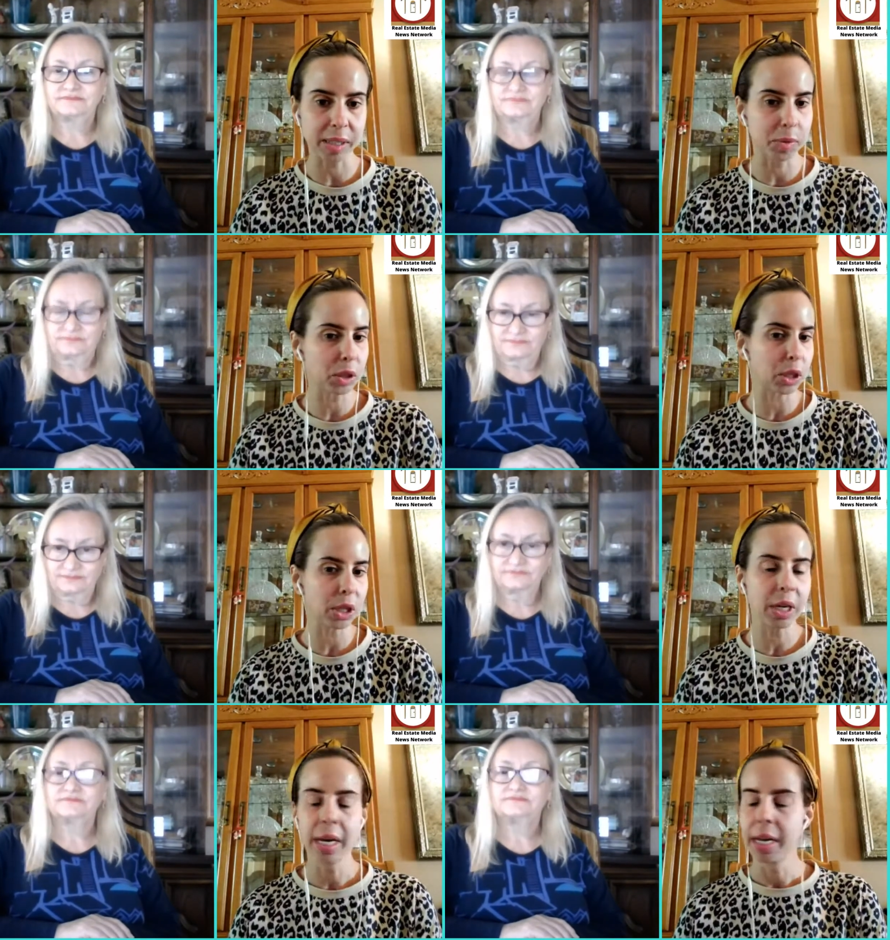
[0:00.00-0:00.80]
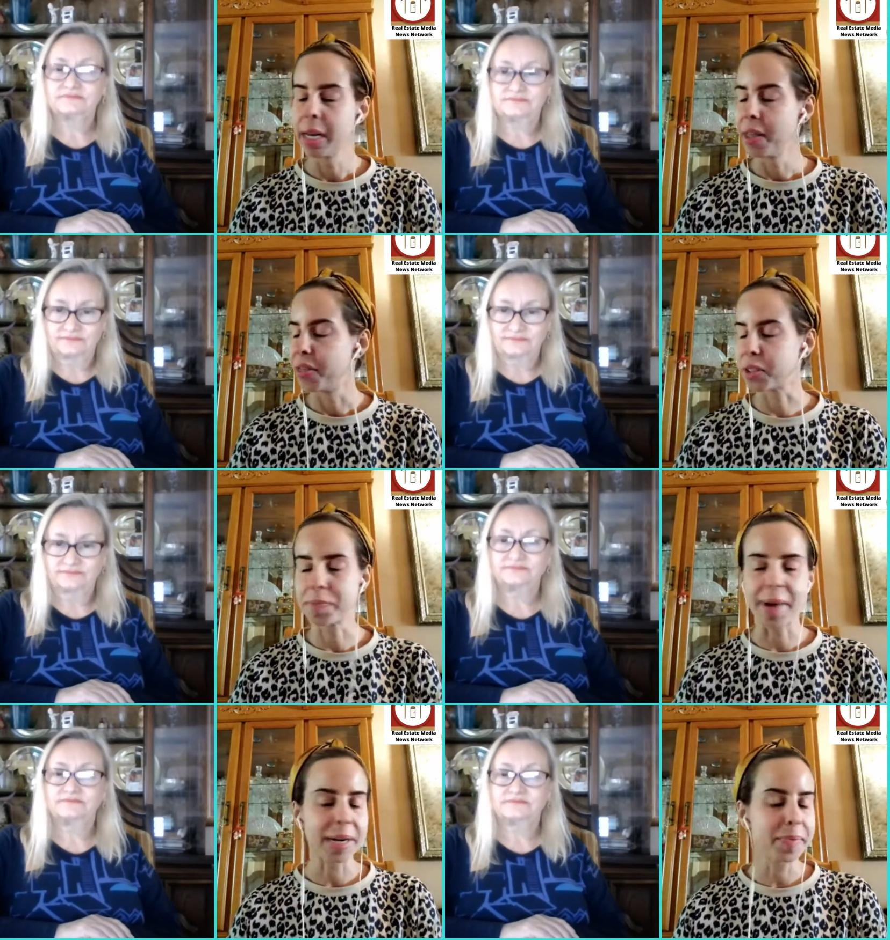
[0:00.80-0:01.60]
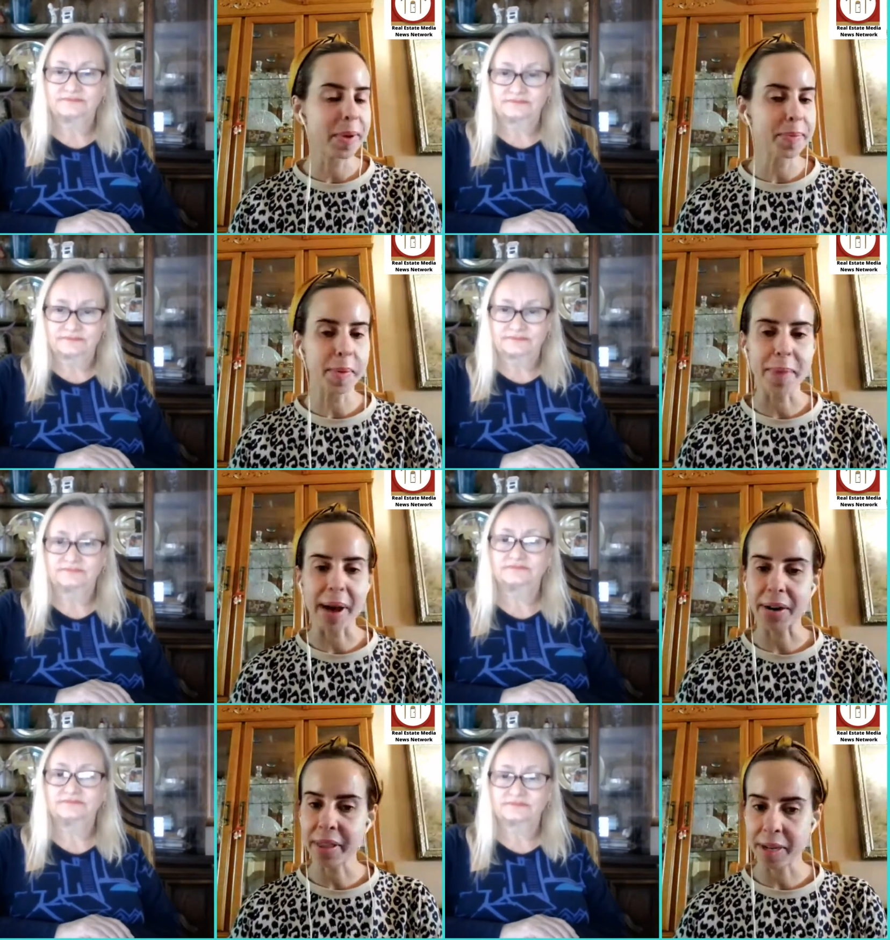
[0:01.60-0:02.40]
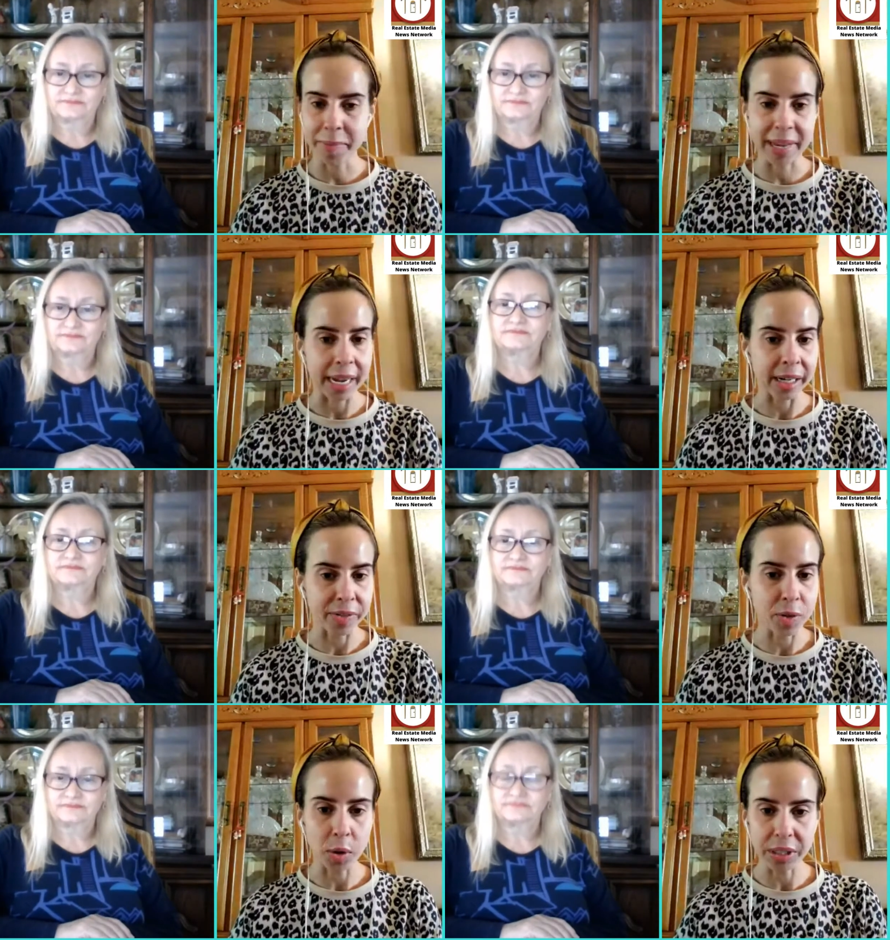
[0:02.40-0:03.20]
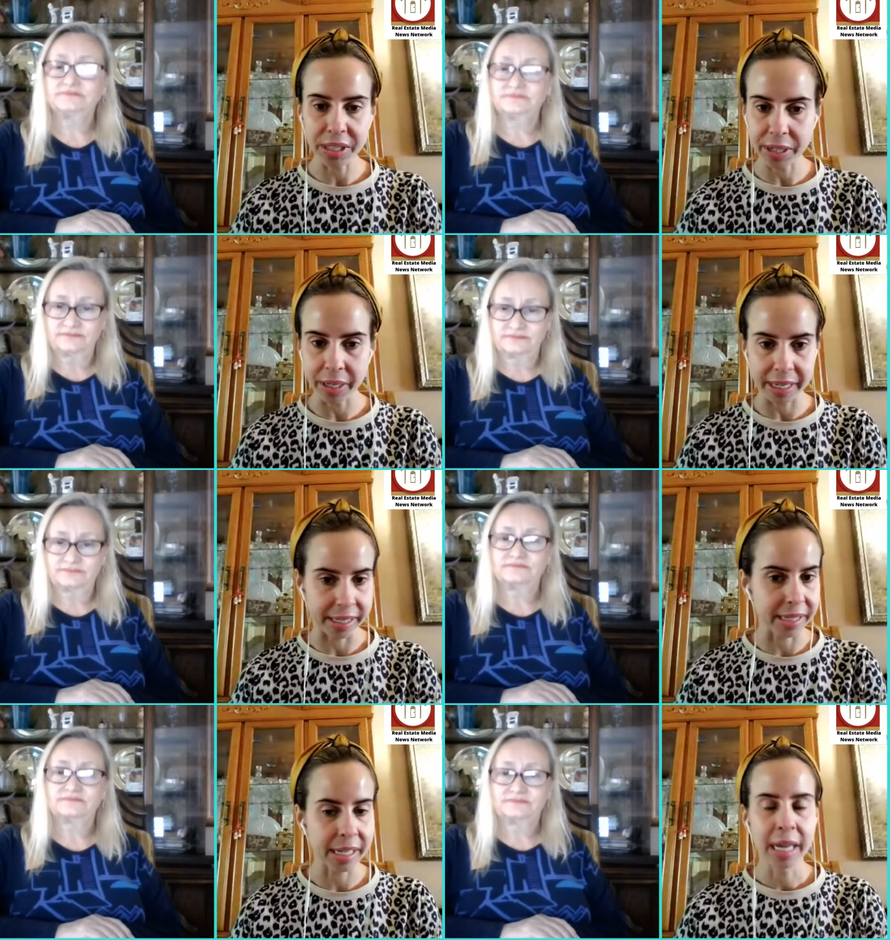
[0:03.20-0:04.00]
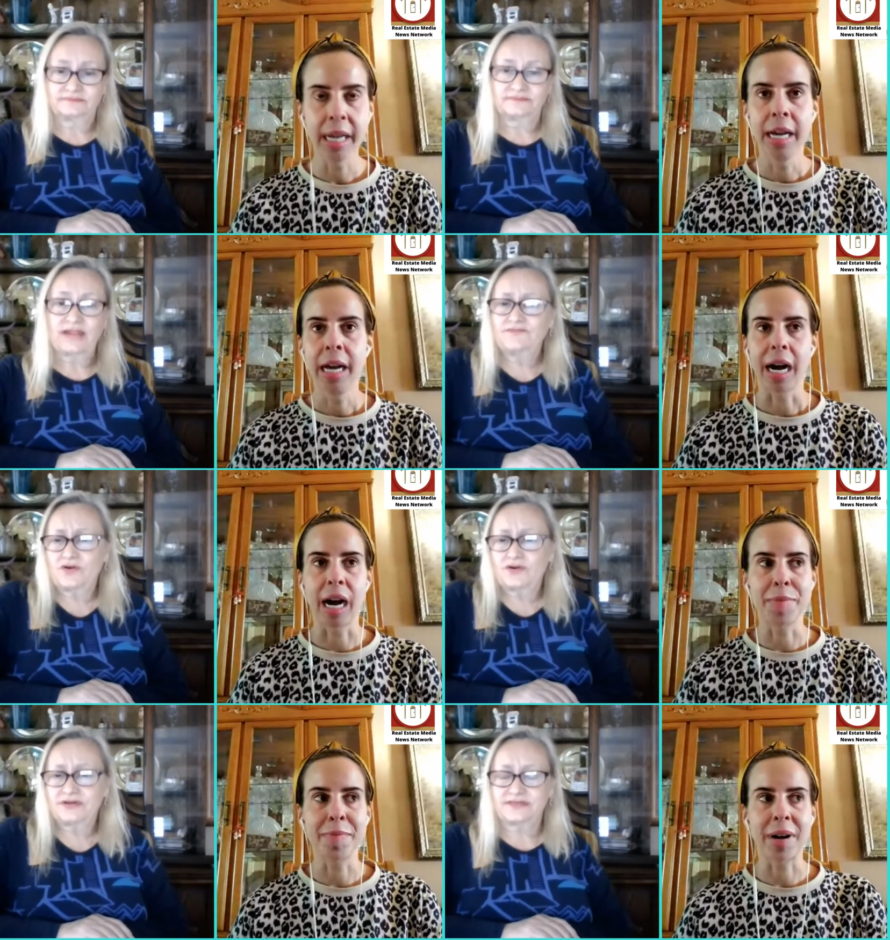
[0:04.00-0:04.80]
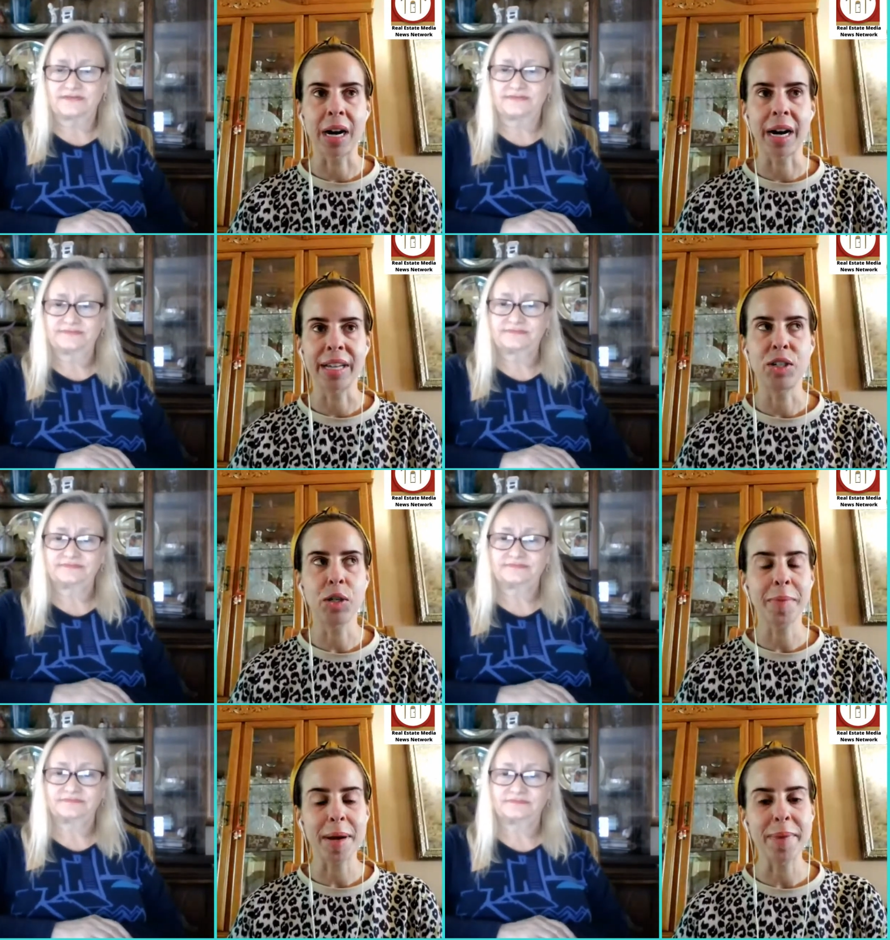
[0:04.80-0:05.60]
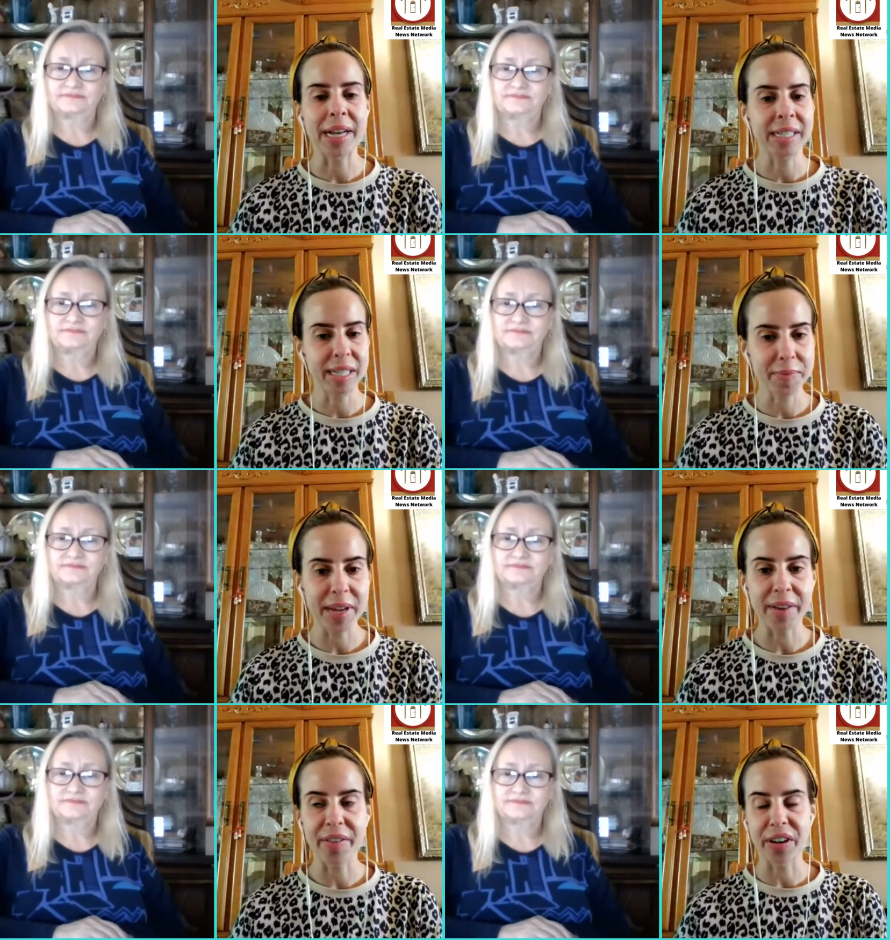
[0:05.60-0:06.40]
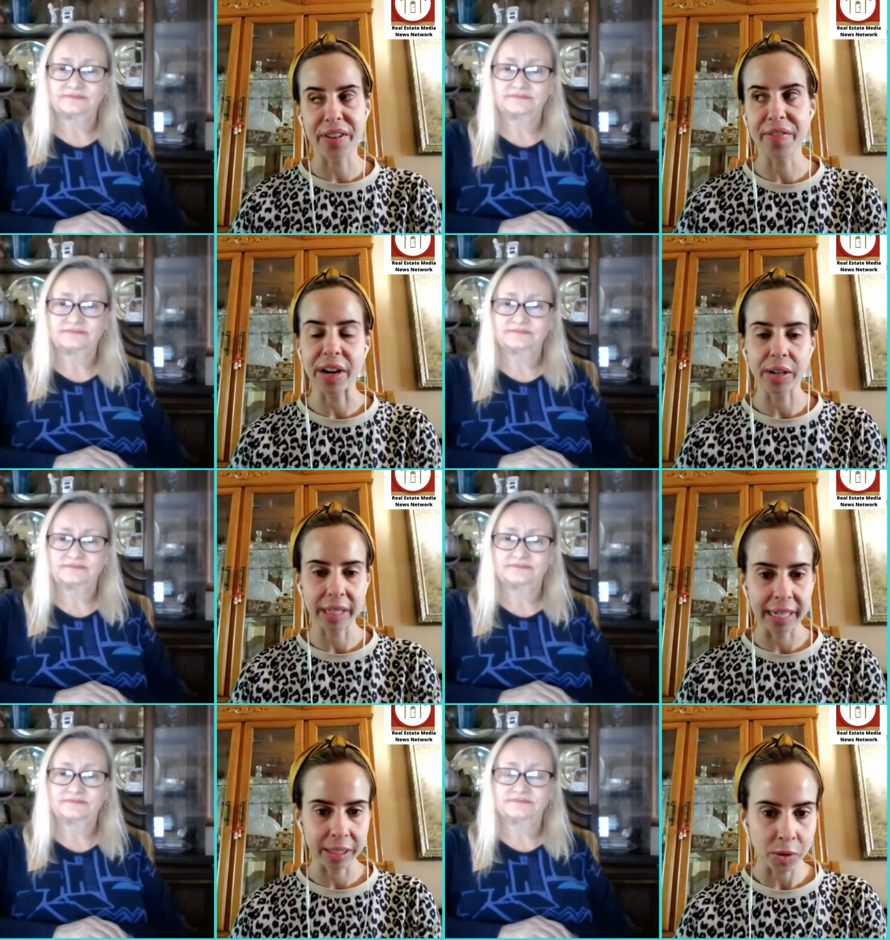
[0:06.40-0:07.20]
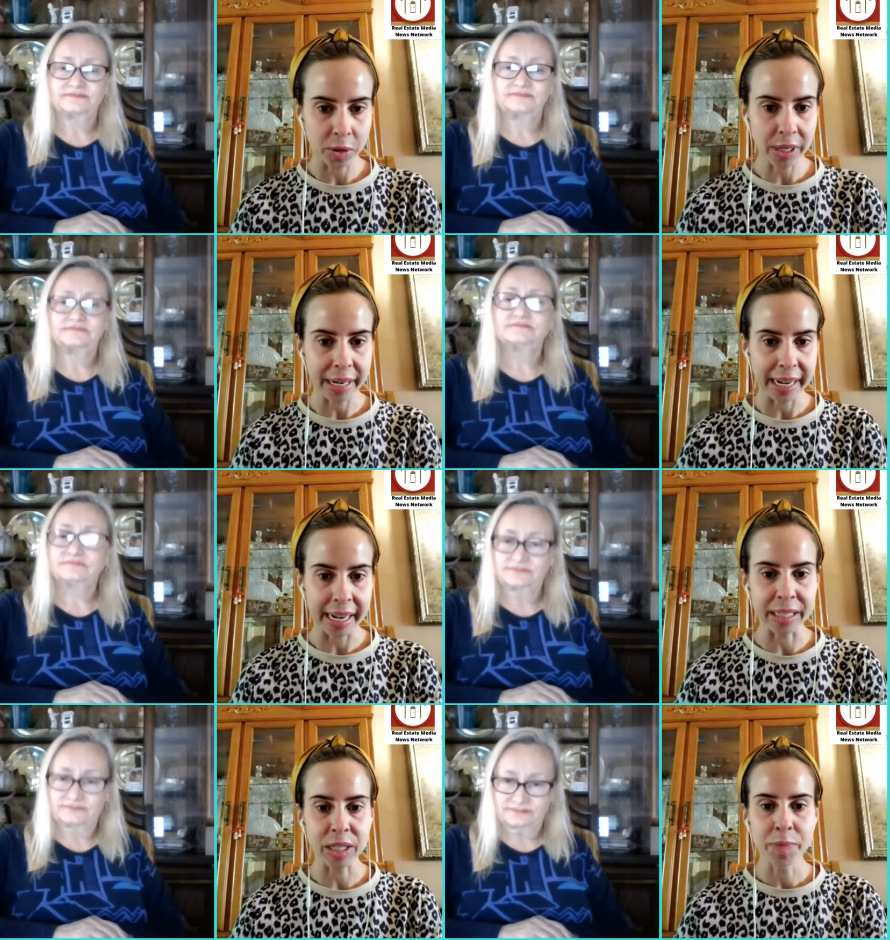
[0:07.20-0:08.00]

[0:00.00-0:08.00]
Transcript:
Speaker 1: sure there's many people better than me. And of course there is. I do my best to be a very fair landlord, and